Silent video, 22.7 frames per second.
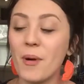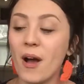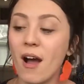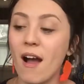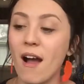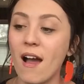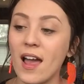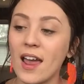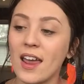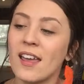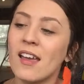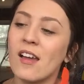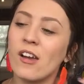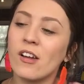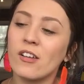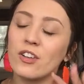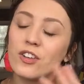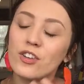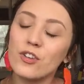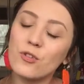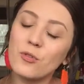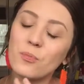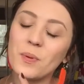I
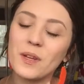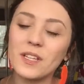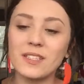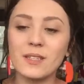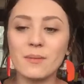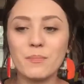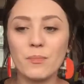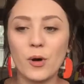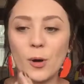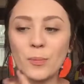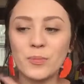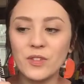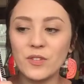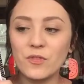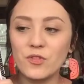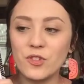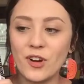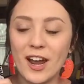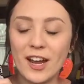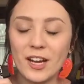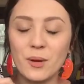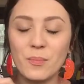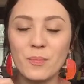knew bits and bobs of
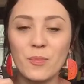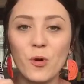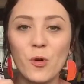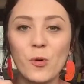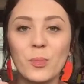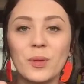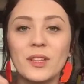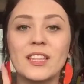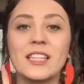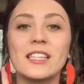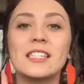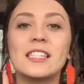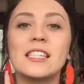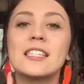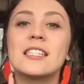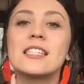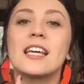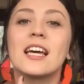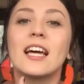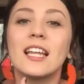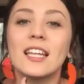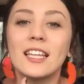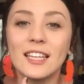Dragon Ball, but this is
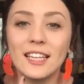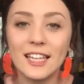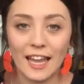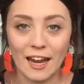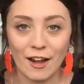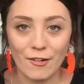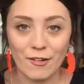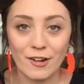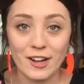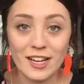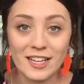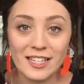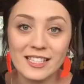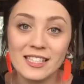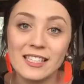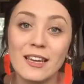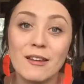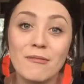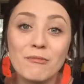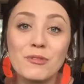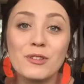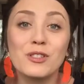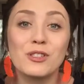hilarious.
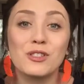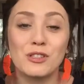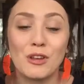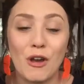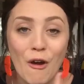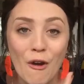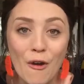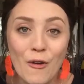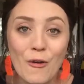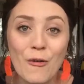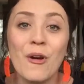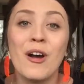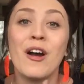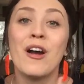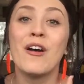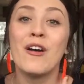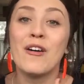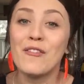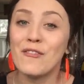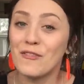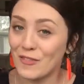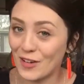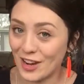It was so
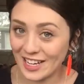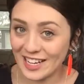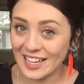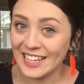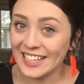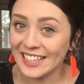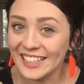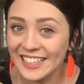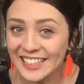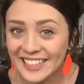funny.